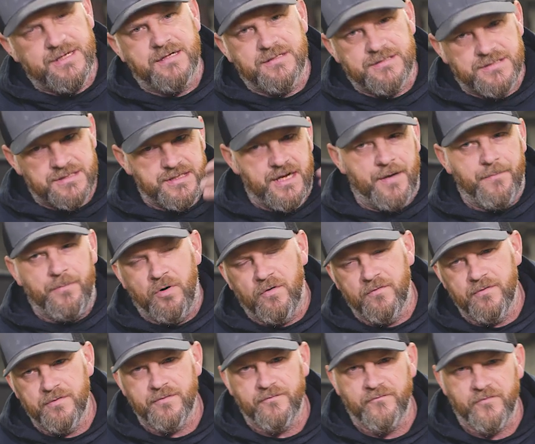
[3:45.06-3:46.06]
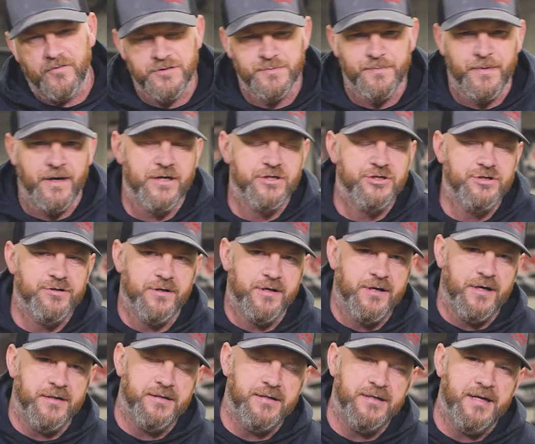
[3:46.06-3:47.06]
had to step over the first box. Should have
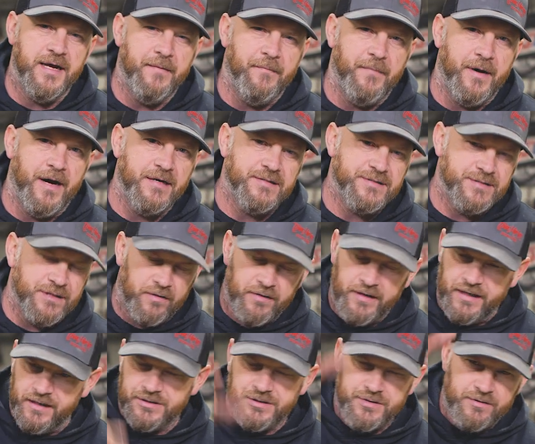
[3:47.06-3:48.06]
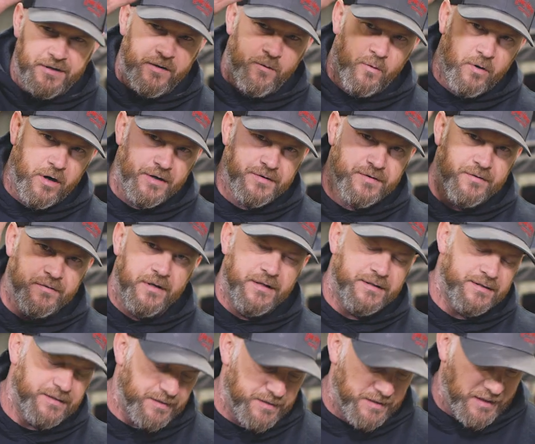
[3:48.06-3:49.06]
cut the damn box out. Had a straight walk through
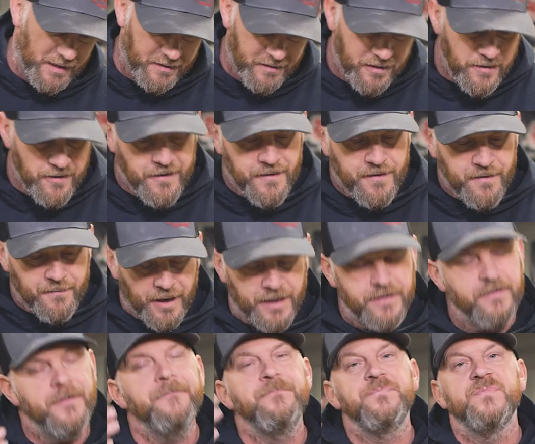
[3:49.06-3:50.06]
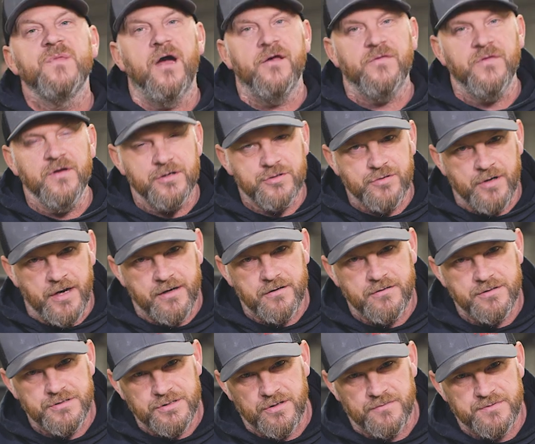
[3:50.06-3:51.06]
right to the deck. But I think Tracker
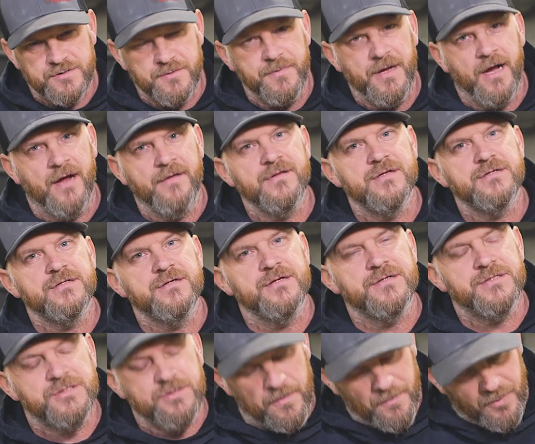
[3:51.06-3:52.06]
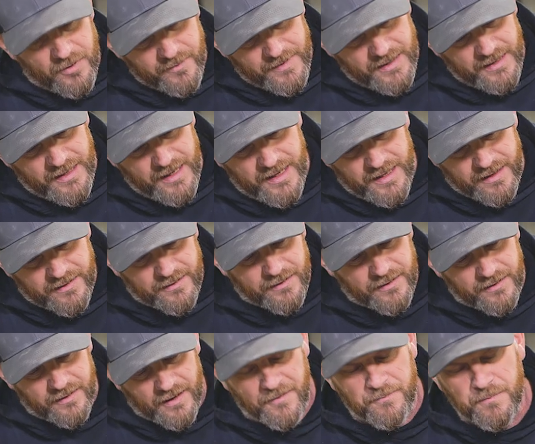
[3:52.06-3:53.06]
deserves to be on this list, so I put him at 8.
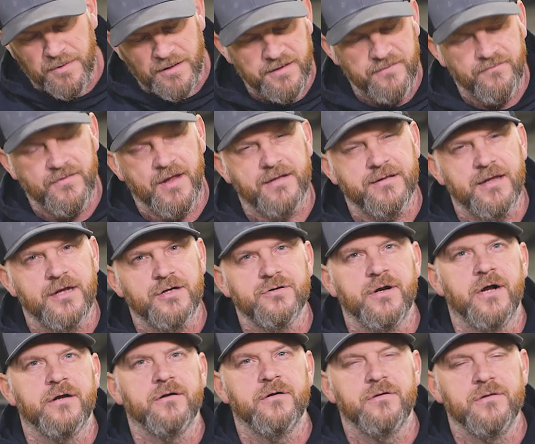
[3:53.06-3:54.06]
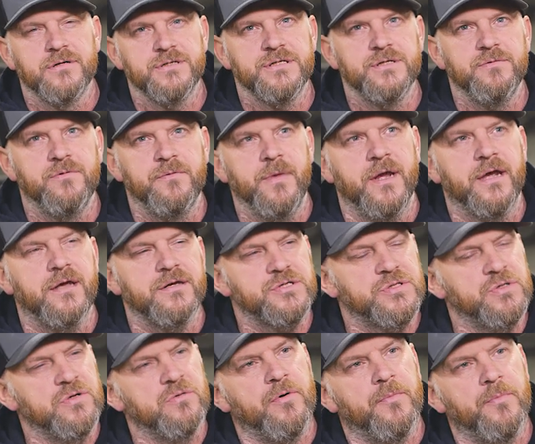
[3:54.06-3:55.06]
And I believe that that Tracker Grizzly would make a
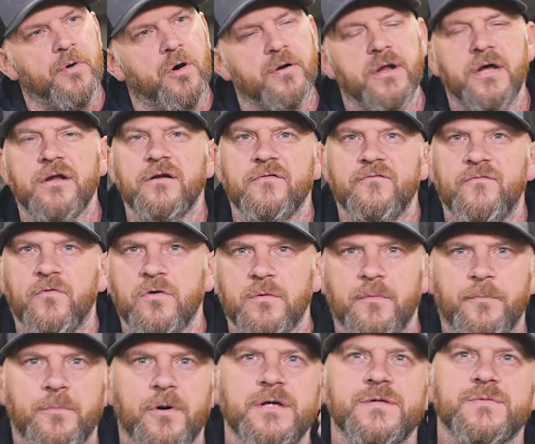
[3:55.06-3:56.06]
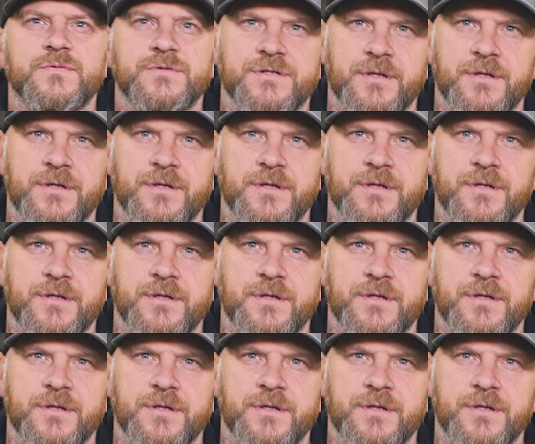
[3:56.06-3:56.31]
suitable boat at an affordable price for